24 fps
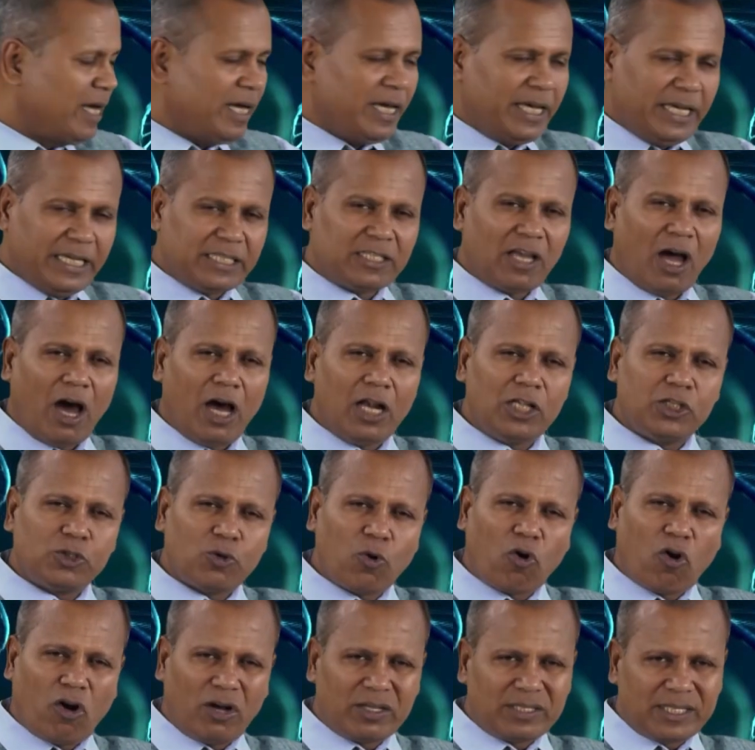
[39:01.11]
is also
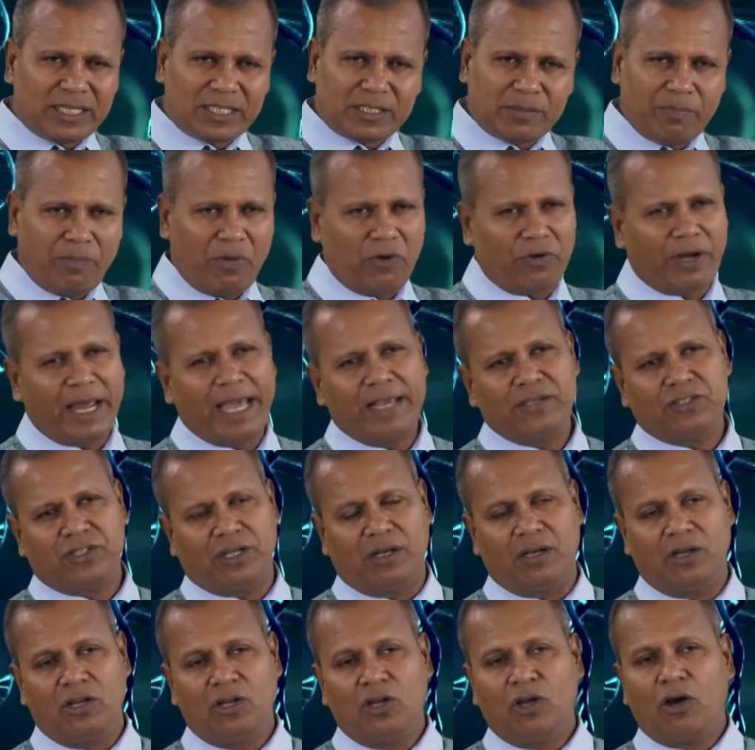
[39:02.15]
causes mutation.
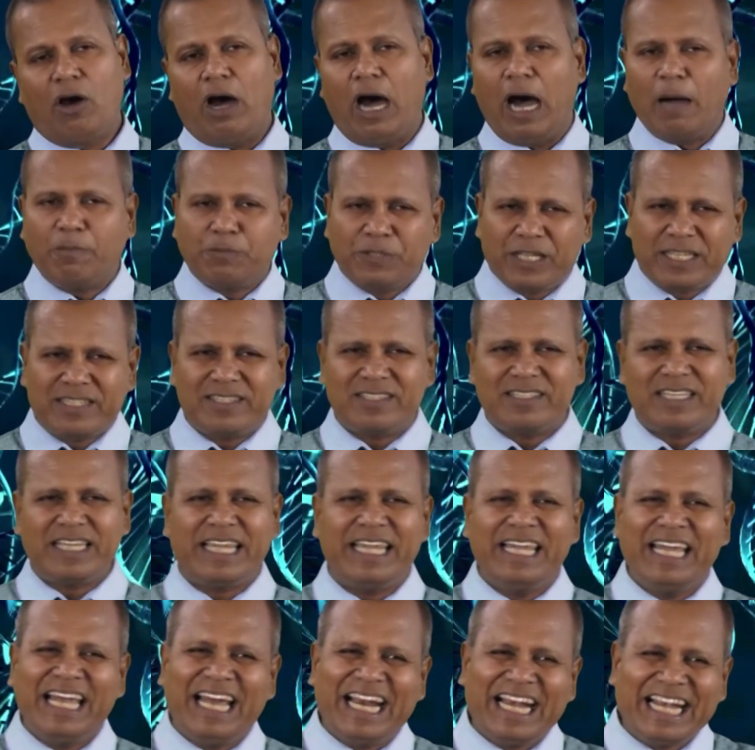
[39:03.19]
Option C,
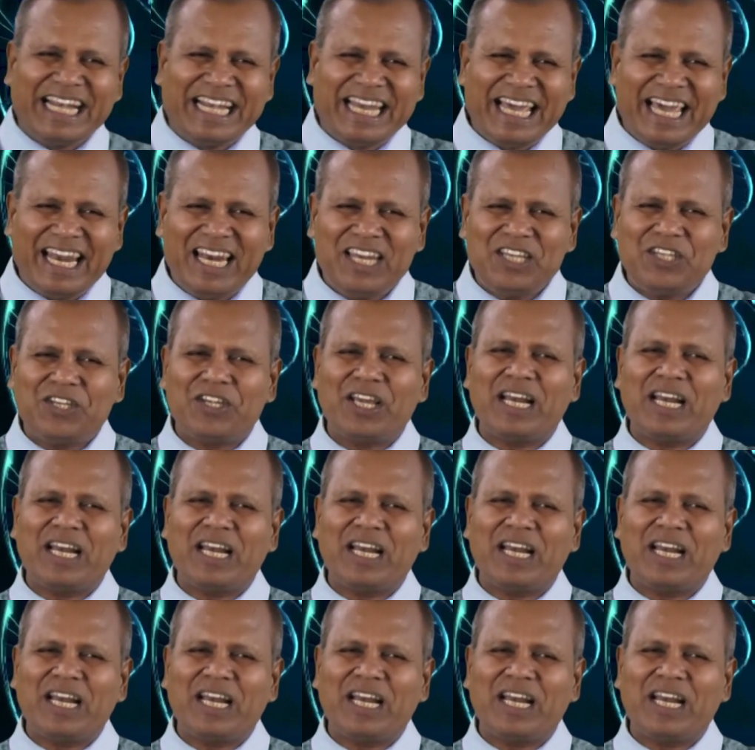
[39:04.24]
deletion